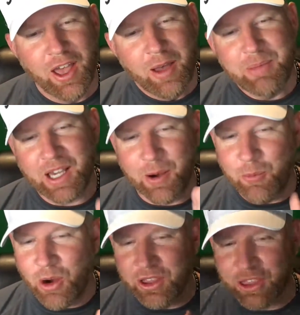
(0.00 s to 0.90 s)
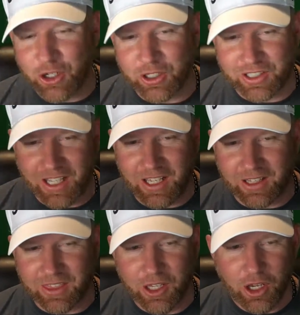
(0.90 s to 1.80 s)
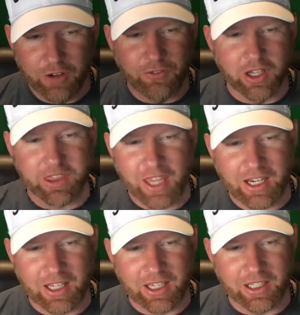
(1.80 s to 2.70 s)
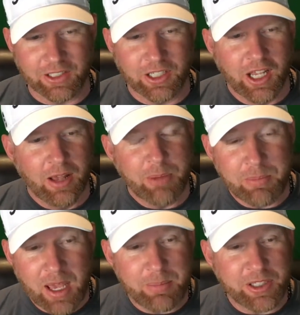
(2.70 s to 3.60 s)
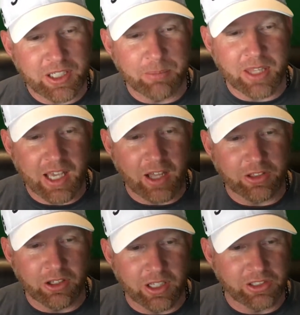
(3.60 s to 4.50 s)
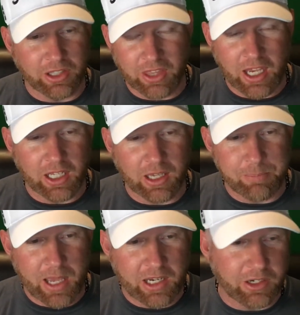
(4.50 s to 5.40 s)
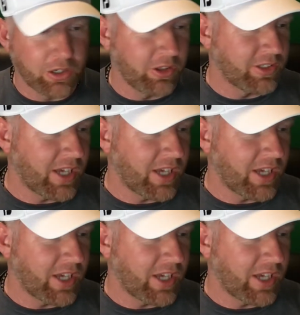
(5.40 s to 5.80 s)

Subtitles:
become 1/13 of what Theta is, but maybe something out there that's a Theta competitor that's